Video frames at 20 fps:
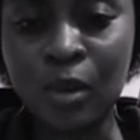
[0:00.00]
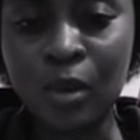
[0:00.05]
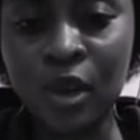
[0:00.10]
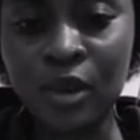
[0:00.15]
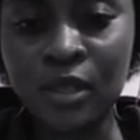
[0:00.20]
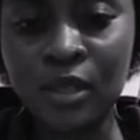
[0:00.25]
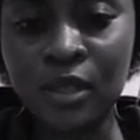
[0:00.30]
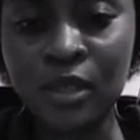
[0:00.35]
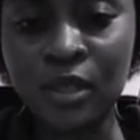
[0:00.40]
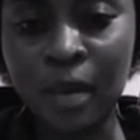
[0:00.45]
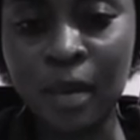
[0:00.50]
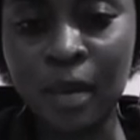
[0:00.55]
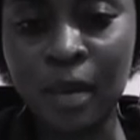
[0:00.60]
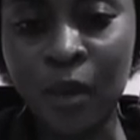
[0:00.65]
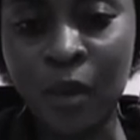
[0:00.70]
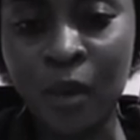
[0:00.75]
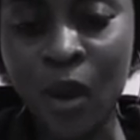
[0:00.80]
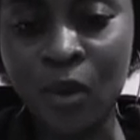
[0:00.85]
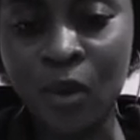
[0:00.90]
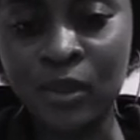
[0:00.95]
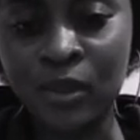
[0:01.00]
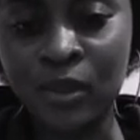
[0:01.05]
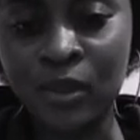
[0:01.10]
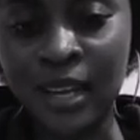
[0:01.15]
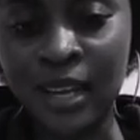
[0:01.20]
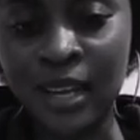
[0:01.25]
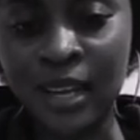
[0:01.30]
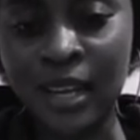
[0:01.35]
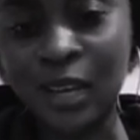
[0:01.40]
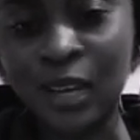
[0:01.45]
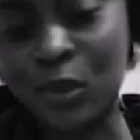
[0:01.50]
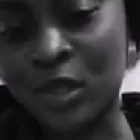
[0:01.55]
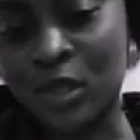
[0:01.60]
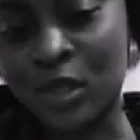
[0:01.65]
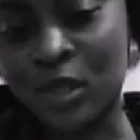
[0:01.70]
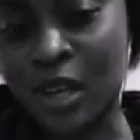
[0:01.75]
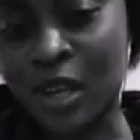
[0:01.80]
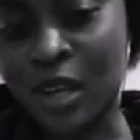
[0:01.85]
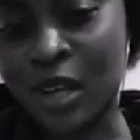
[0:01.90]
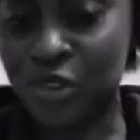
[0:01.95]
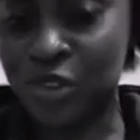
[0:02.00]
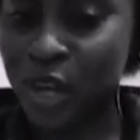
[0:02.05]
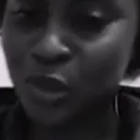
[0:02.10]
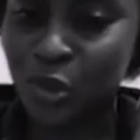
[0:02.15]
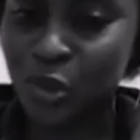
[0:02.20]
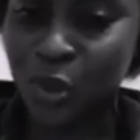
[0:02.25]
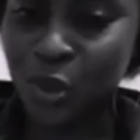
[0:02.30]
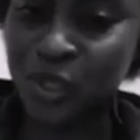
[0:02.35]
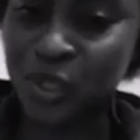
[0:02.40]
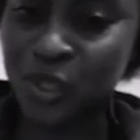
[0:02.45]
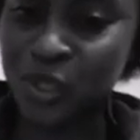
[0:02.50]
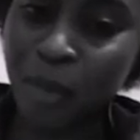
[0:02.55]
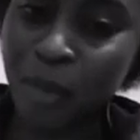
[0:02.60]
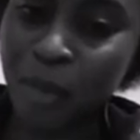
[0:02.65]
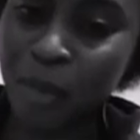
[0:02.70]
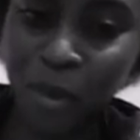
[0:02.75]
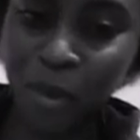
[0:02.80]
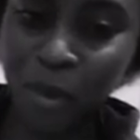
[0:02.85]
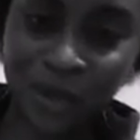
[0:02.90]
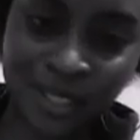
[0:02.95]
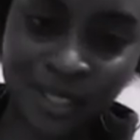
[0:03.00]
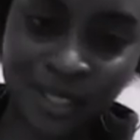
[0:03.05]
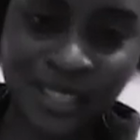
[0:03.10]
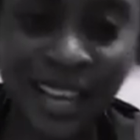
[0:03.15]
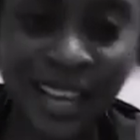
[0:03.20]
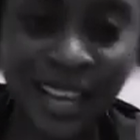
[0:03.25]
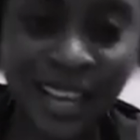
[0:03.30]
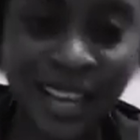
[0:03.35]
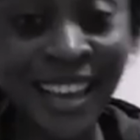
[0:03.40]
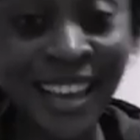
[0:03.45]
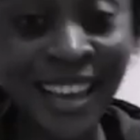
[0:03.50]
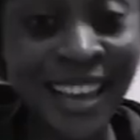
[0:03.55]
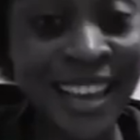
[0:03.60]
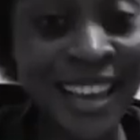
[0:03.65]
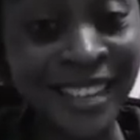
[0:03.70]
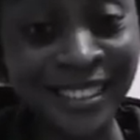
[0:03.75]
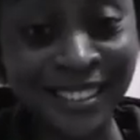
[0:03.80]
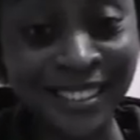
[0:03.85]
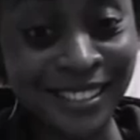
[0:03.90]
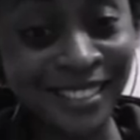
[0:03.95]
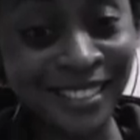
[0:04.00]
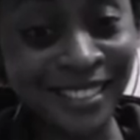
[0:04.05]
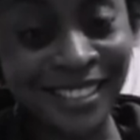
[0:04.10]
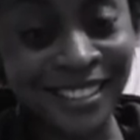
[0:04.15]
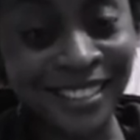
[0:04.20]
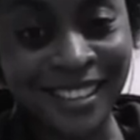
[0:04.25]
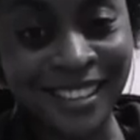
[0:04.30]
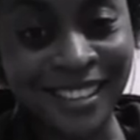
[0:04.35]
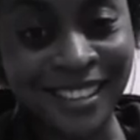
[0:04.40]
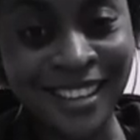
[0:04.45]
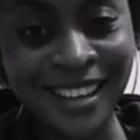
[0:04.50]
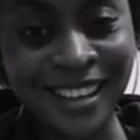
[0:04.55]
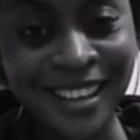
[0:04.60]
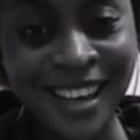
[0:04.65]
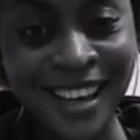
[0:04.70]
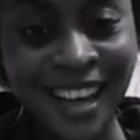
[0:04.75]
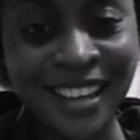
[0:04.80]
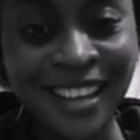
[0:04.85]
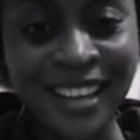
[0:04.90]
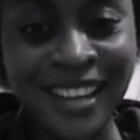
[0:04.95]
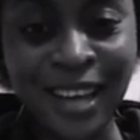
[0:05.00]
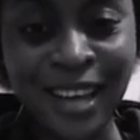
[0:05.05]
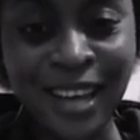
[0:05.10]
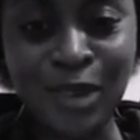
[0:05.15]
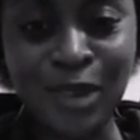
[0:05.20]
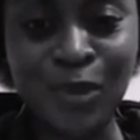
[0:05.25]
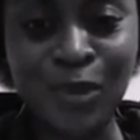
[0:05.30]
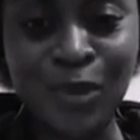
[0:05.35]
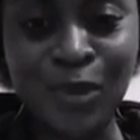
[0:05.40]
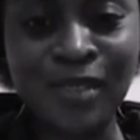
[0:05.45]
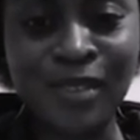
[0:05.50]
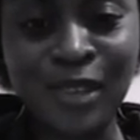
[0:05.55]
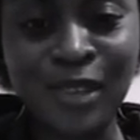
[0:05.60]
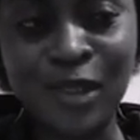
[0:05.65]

girls came around and then he was now trying to touch their butt at the end when he was